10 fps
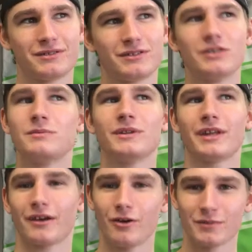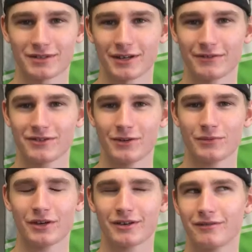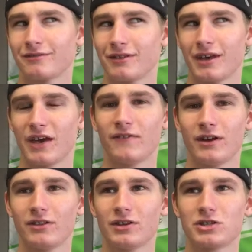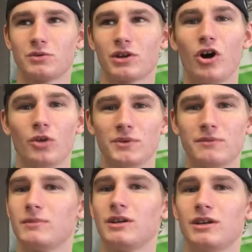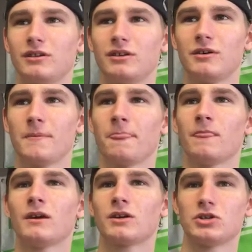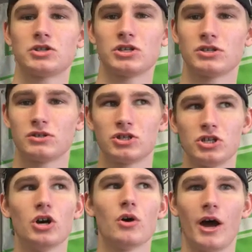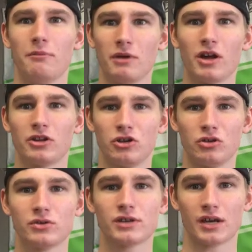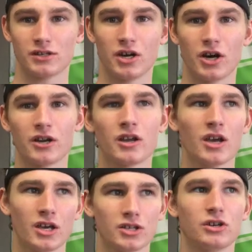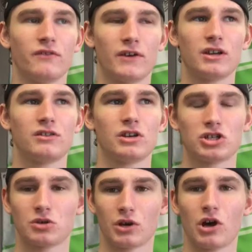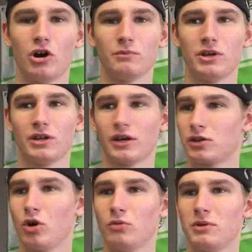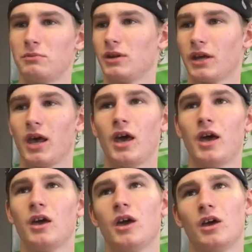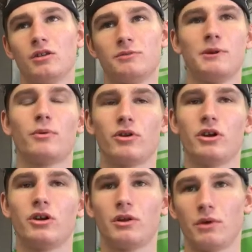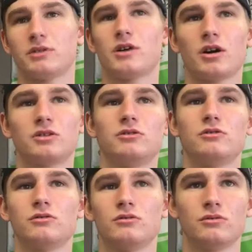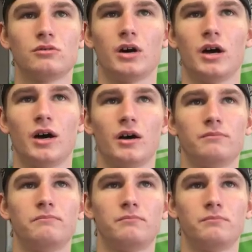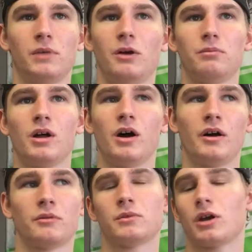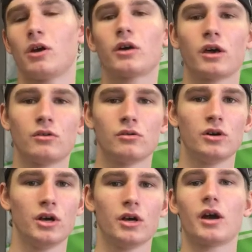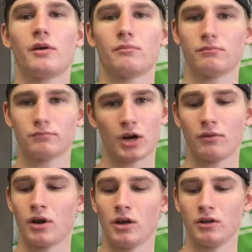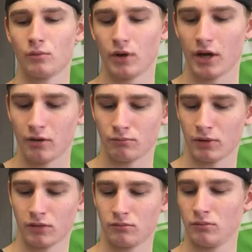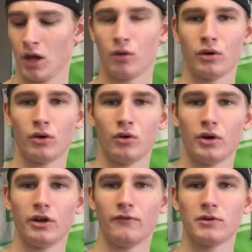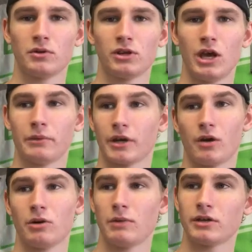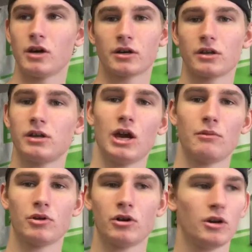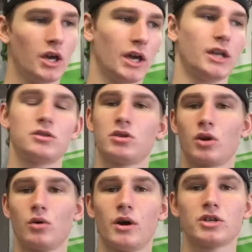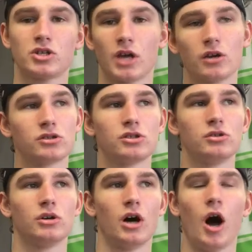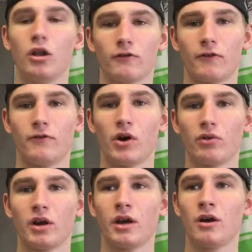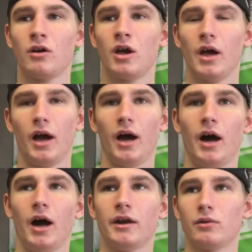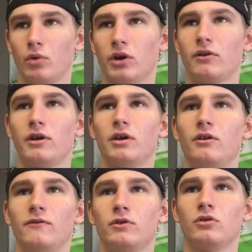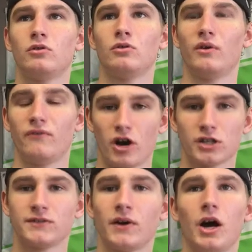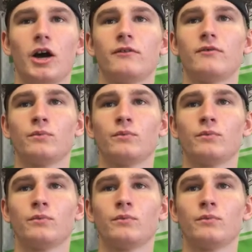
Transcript: she's been like home and stuff. So I'm like, if anything, she would have called me immediately because she's she know I've been on the news like a ton. So if anything, she would have called me and like told me and been like, "Hey, these people are here. They want to talk to you." Uh, blah blah. And I'm like, "Okay, cool." Got got ready and then went out and like had a whole interview with them. Like I wouldn't mind talking to the camera, answering questions. I usually do it all over the phone right now. Uh, I did one interview with Fox Five